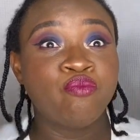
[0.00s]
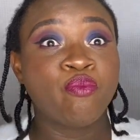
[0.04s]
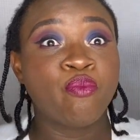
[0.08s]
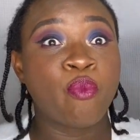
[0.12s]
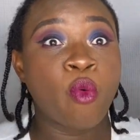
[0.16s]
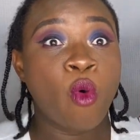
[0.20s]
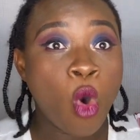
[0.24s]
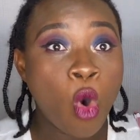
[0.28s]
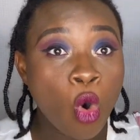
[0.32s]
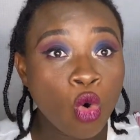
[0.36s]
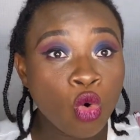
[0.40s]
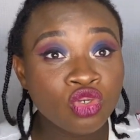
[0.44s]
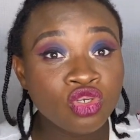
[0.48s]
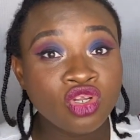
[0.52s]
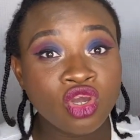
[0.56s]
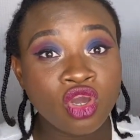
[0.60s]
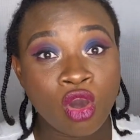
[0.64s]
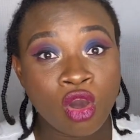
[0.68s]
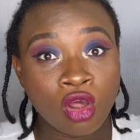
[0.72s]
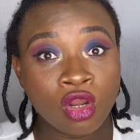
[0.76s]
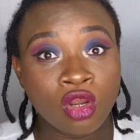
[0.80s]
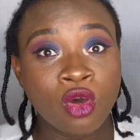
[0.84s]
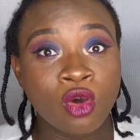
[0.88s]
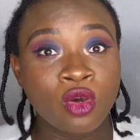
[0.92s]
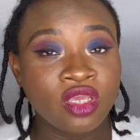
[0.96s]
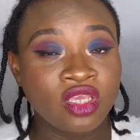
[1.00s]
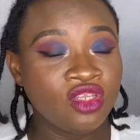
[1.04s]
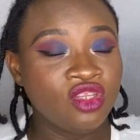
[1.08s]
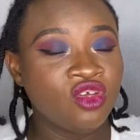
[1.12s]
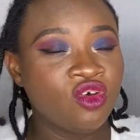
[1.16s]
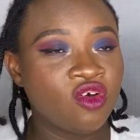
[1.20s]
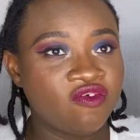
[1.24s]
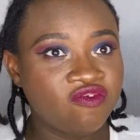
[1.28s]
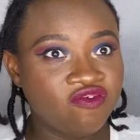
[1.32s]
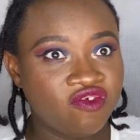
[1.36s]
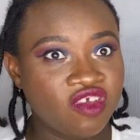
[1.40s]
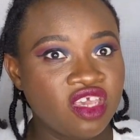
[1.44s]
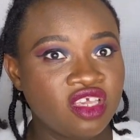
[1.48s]
bold color in
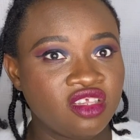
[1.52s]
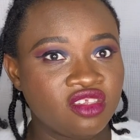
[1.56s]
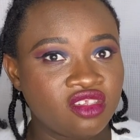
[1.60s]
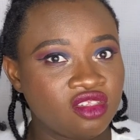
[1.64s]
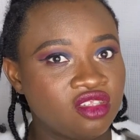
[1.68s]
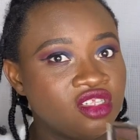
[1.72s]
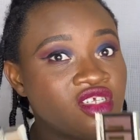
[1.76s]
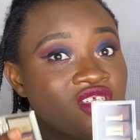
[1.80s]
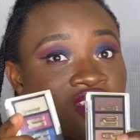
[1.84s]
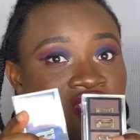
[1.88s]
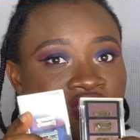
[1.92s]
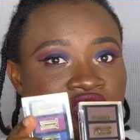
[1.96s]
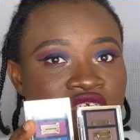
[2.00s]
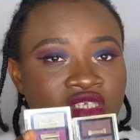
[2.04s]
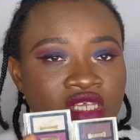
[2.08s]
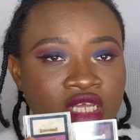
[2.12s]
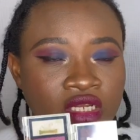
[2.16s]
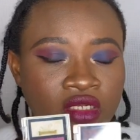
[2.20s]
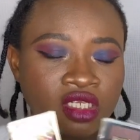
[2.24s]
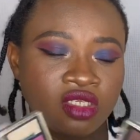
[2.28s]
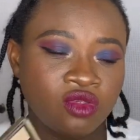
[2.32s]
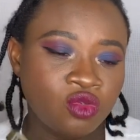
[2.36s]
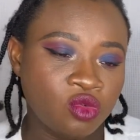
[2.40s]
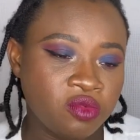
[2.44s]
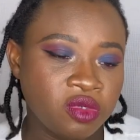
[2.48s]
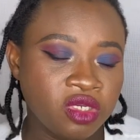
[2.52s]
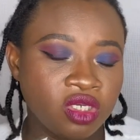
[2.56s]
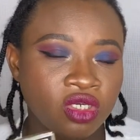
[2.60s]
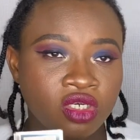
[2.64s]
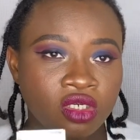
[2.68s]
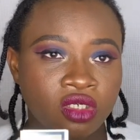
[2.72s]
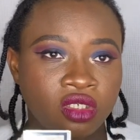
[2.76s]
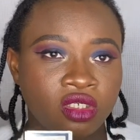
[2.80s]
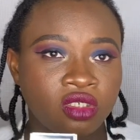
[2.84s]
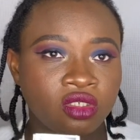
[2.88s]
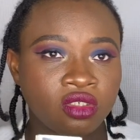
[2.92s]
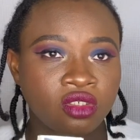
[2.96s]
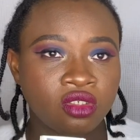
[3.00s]
your face. This would be
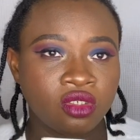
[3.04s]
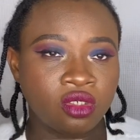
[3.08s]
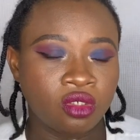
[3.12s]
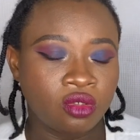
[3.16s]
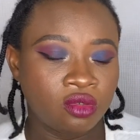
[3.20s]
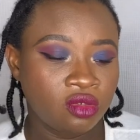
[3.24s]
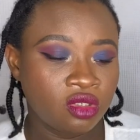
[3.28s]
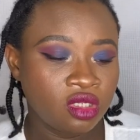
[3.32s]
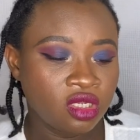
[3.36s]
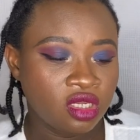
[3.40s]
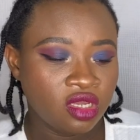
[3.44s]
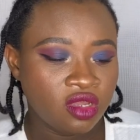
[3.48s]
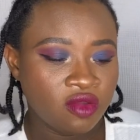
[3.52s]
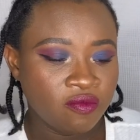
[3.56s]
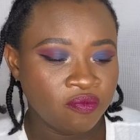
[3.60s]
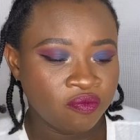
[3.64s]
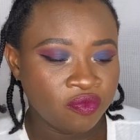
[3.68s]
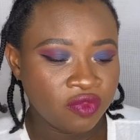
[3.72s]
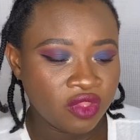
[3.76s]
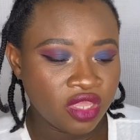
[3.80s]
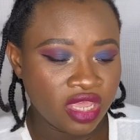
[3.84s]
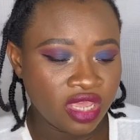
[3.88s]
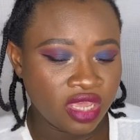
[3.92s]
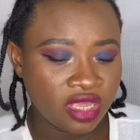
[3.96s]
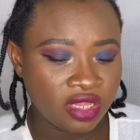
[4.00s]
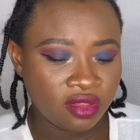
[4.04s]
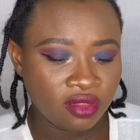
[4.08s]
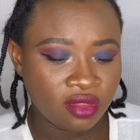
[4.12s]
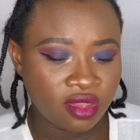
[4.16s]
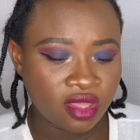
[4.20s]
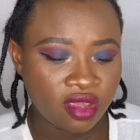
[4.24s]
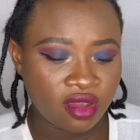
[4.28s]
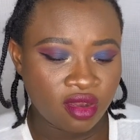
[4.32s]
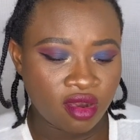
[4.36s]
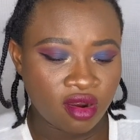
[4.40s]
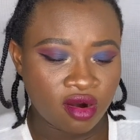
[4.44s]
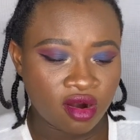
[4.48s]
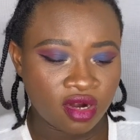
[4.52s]
good, you know. And
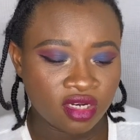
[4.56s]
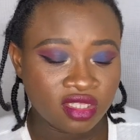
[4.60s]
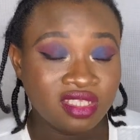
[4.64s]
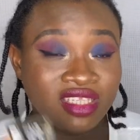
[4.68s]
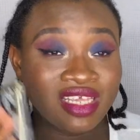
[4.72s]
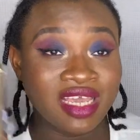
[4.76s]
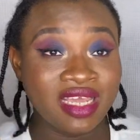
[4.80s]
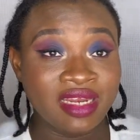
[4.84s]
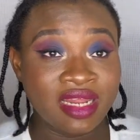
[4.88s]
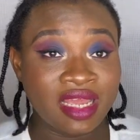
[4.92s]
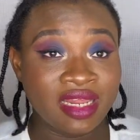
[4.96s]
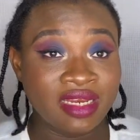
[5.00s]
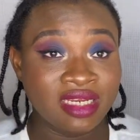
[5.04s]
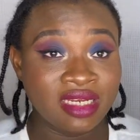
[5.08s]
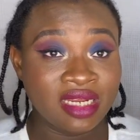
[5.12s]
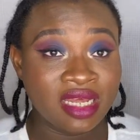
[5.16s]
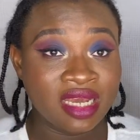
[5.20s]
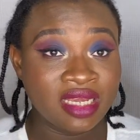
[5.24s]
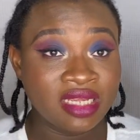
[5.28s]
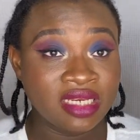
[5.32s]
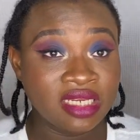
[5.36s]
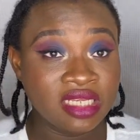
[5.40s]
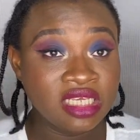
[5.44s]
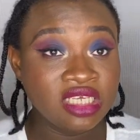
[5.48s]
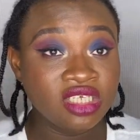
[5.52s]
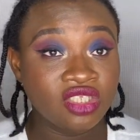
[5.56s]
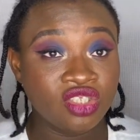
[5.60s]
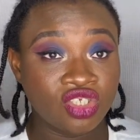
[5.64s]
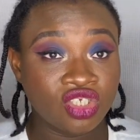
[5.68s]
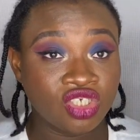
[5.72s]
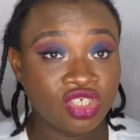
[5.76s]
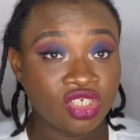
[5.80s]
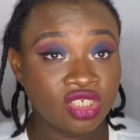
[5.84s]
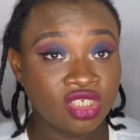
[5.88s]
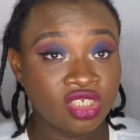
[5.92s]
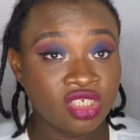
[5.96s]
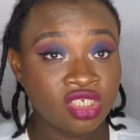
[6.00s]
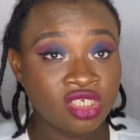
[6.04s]
they are $10.99
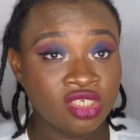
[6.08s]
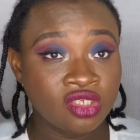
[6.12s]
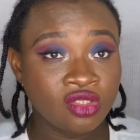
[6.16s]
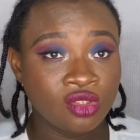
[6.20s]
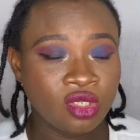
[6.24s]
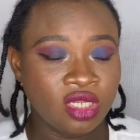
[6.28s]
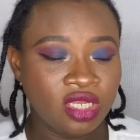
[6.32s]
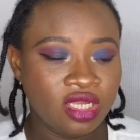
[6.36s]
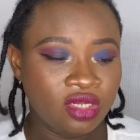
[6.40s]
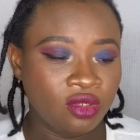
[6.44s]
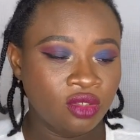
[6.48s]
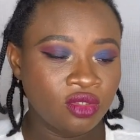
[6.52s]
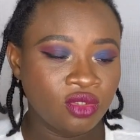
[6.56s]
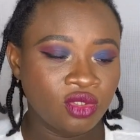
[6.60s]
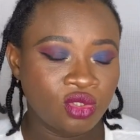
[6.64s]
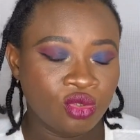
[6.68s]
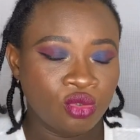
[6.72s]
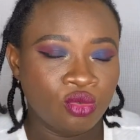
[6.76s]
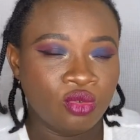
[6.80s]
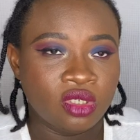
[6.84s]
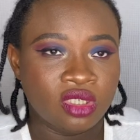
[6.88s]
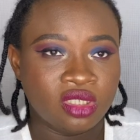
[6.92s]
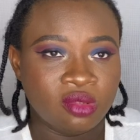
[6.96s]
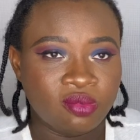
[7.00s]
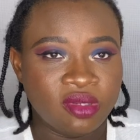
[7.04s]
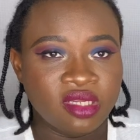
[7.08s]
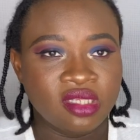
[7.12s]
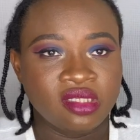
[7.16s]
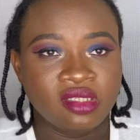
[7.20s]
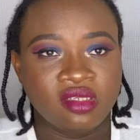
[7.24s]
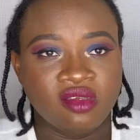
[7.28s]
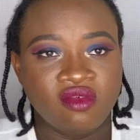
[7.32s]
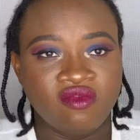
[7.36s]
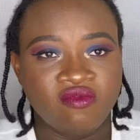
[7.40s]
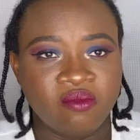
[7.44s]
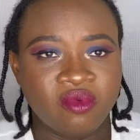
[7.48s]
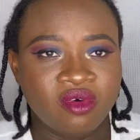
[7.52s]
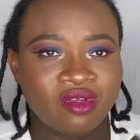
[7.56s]
each. So they're not too
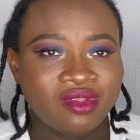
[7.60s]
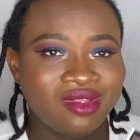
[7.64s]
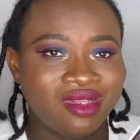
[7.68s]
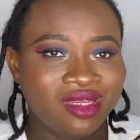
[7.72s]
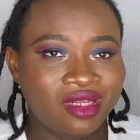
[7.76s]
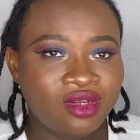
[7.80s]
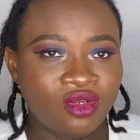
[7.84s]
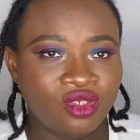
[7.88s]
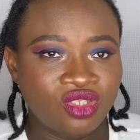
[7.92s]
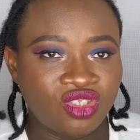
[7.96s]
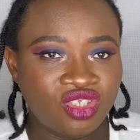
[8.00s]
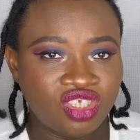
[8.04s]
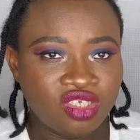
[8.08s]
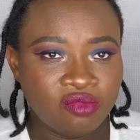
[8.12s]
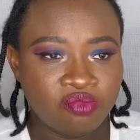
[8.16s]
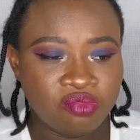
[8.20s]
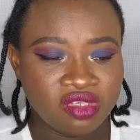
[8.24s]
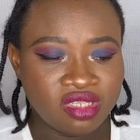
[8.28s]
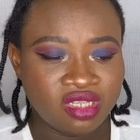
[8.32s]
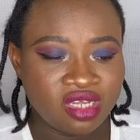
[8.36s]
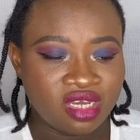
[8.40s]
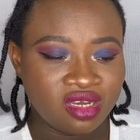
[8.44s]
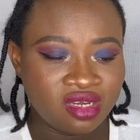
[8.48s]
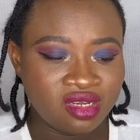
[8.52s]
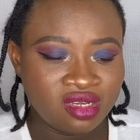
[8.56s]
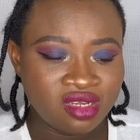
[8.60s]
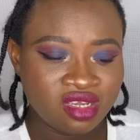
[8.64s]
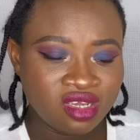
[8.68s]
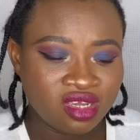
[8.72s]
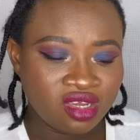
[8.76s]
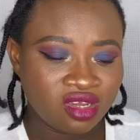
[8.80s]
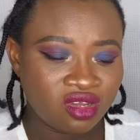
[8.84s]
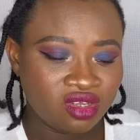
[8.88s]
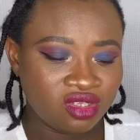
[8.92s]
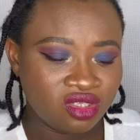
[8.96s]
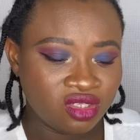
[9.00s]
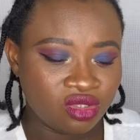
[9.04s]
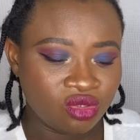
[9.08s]
expensive, but they're not cheap either,
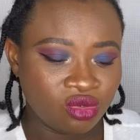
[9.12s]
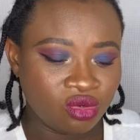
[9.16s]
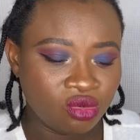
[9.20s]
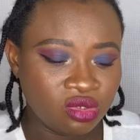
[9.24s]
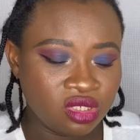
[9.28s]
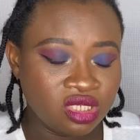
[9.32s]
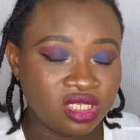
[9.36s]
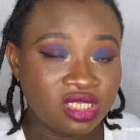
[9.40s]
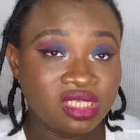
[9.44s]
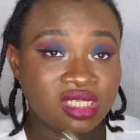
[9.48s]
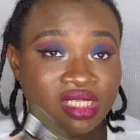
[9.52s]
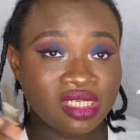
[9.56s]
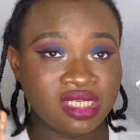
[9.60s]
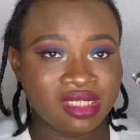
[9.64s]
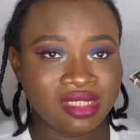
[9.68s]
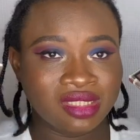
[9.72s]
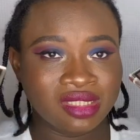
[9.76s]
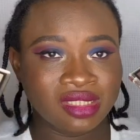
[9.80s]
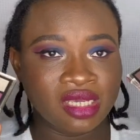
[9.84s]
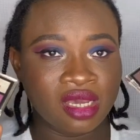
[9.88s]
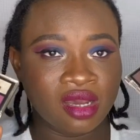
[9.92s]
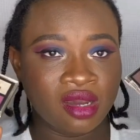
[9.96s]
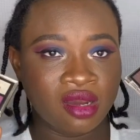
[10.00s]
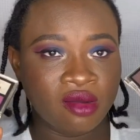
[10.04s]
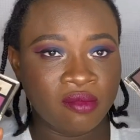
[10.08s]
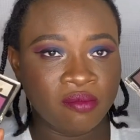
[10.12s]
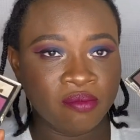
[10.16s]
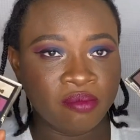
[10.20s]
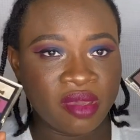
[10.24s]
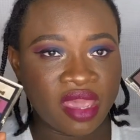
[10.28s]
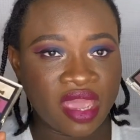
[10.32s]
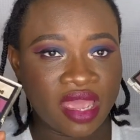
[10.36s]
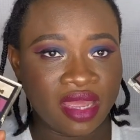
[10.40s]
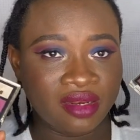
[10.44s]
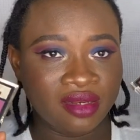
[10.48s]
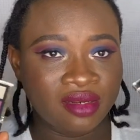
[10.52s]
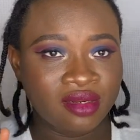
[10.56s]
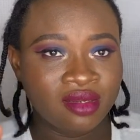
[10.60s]
because it's only 6
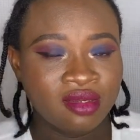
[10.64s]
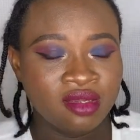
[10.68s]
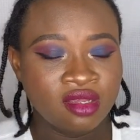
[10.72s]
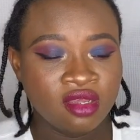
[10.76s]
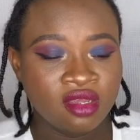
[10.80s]
pan.